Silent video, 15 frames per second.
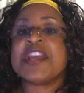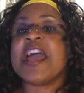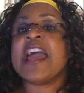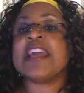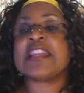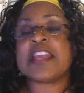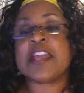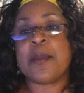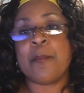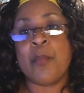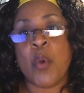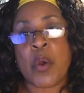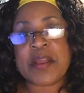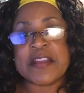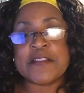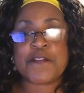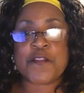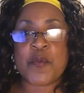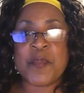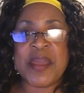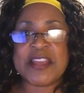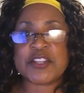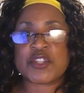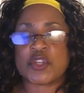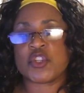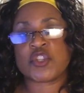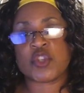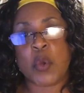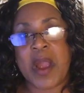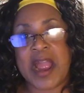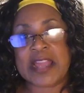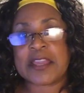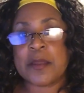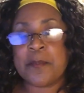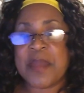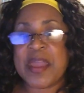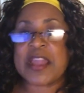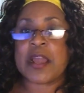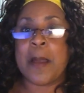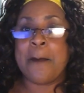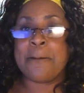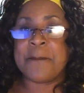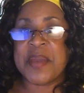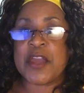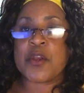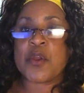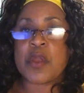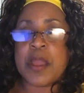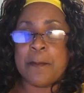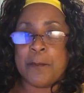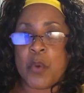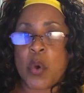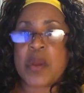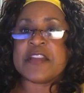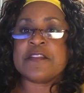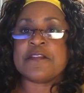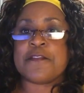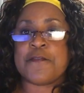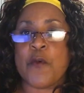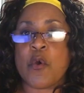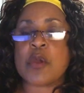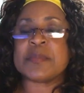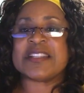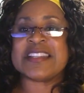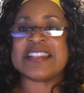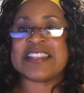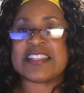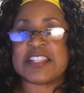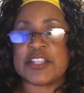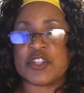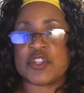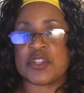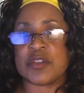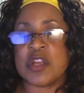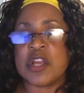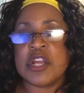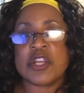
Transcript: and get more information so I can make a better and more informed decision.